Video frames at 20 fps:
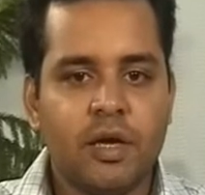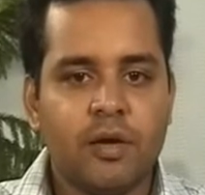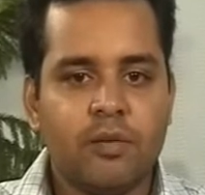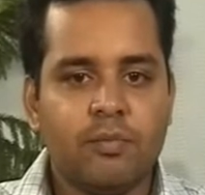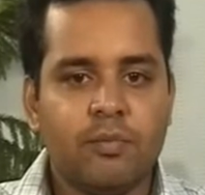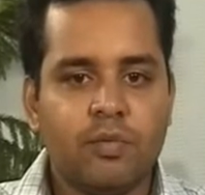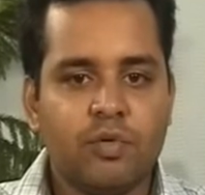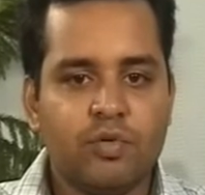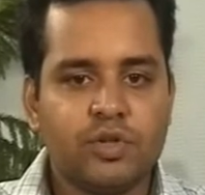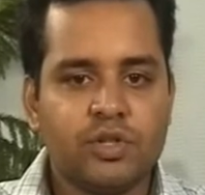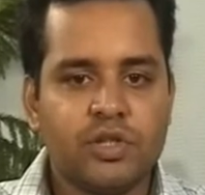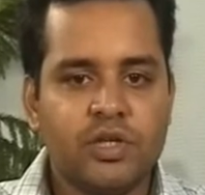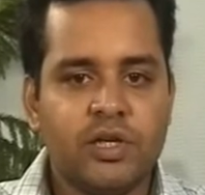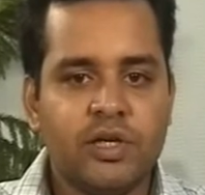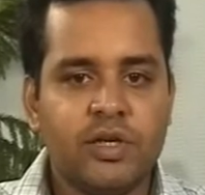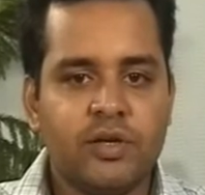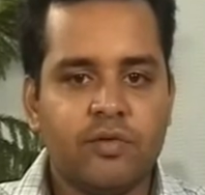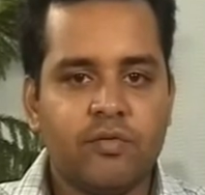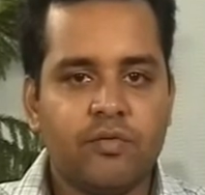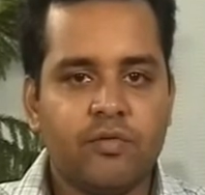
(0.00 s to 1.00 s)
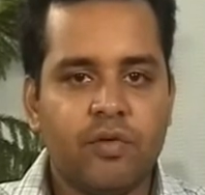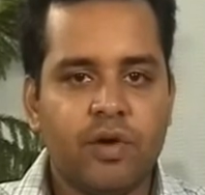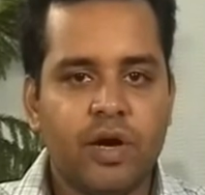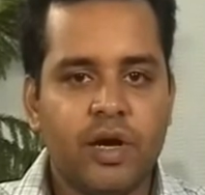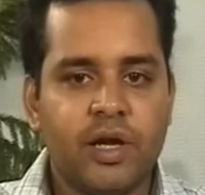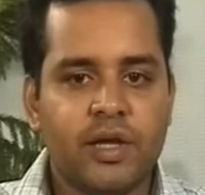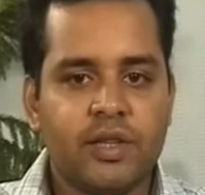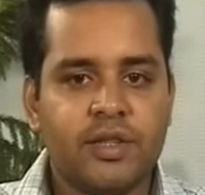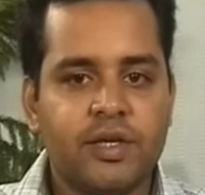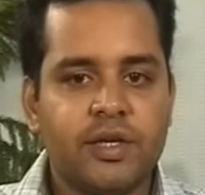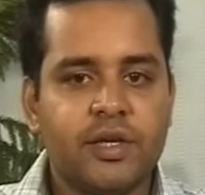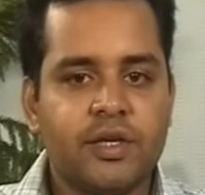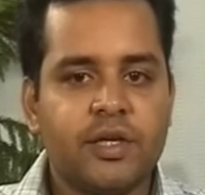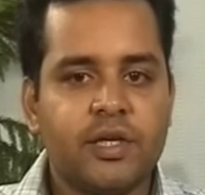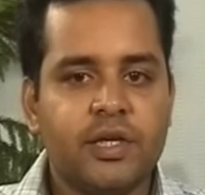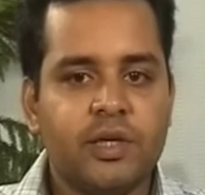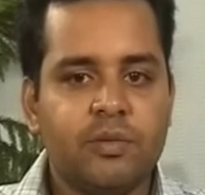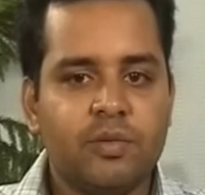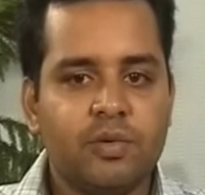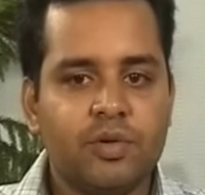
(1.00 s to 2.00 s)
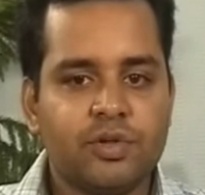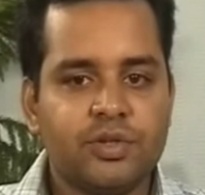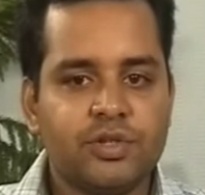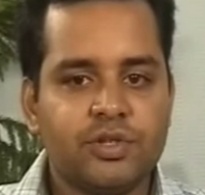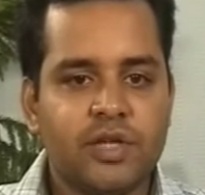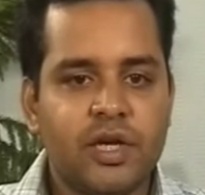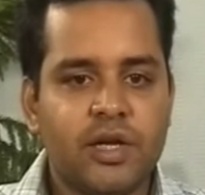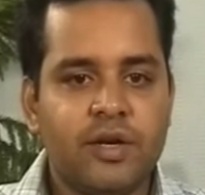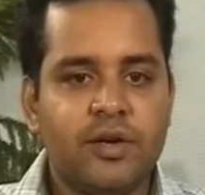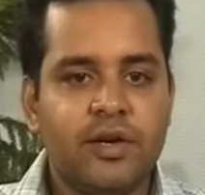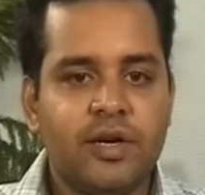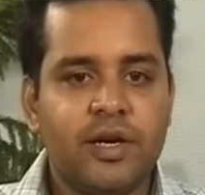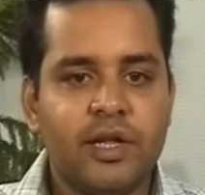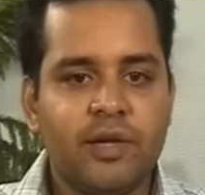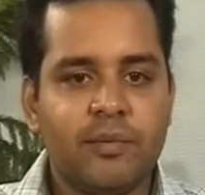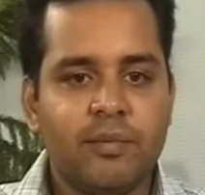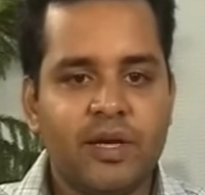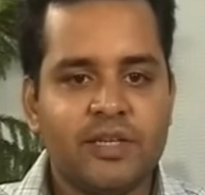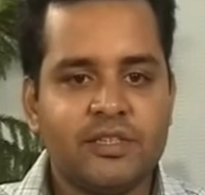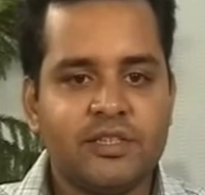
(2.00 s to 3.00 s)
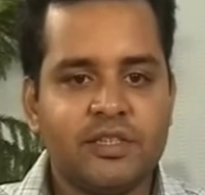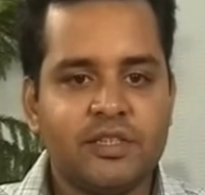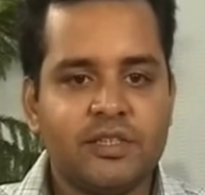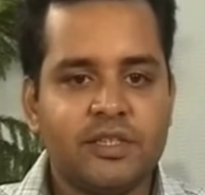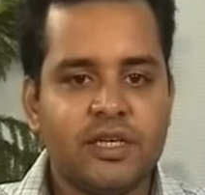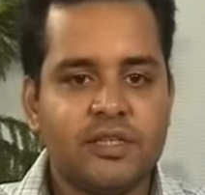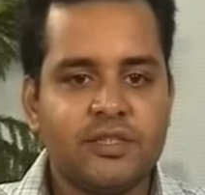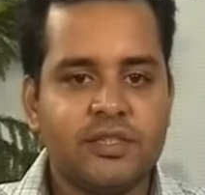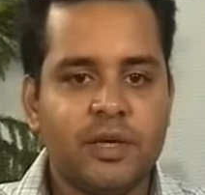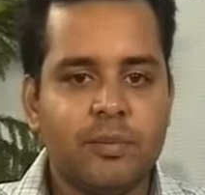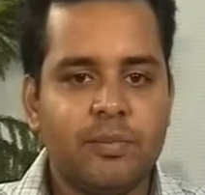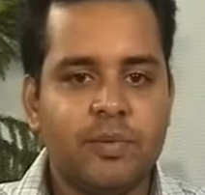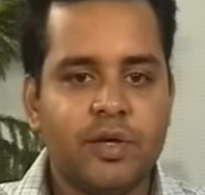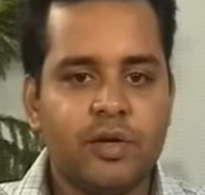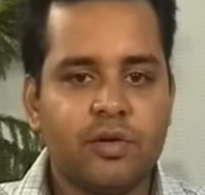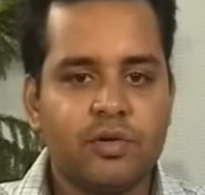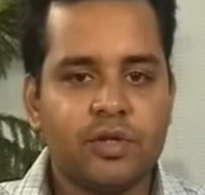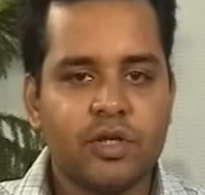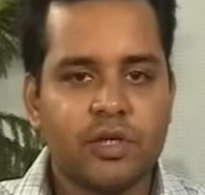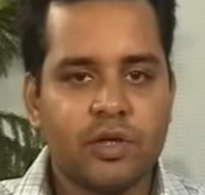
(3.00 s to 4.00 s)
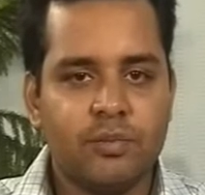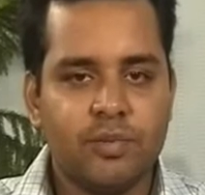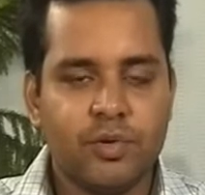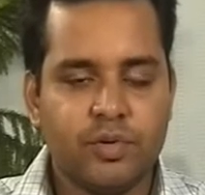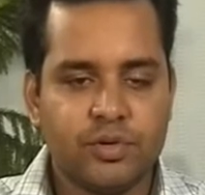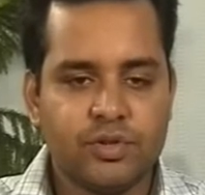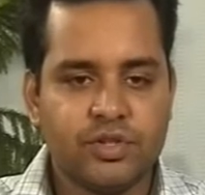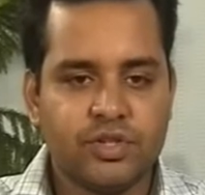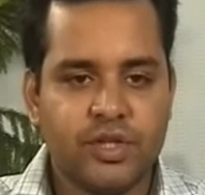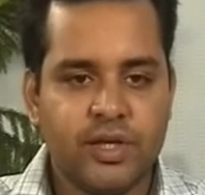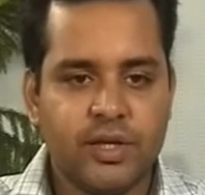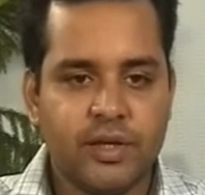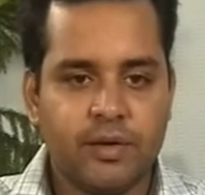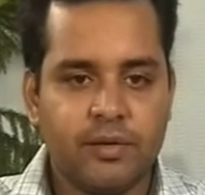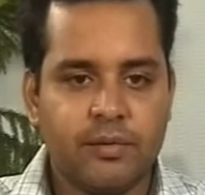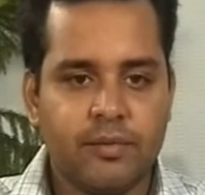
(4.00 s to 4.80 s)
mostly via their keyboards and reading messages as they appear on the computer screen.